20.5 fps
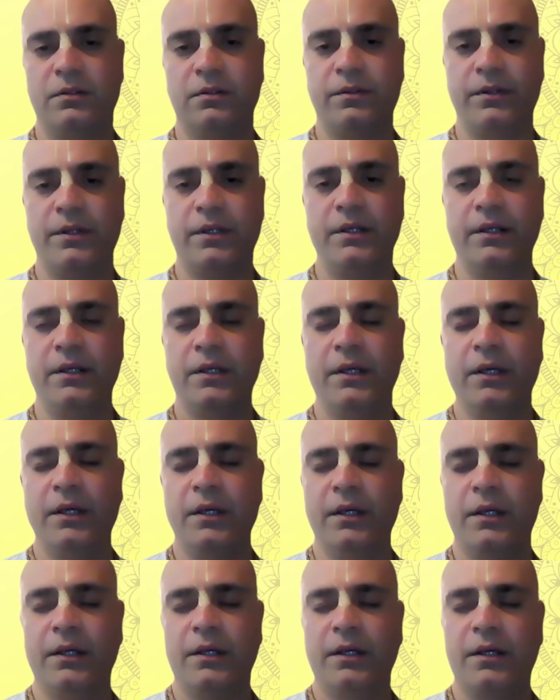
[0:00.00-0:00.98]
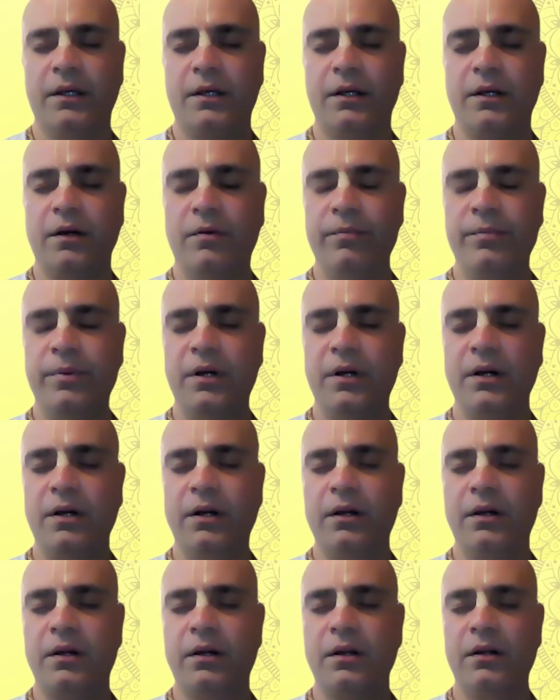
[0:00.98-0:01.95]
Okay,
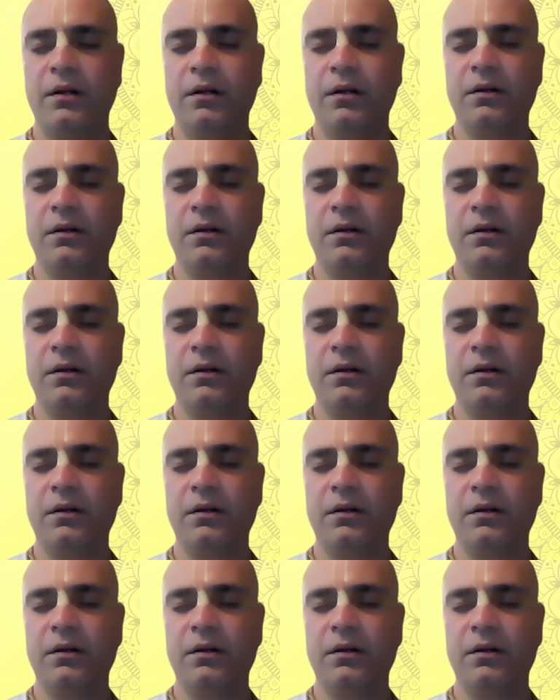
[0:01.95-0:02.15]
government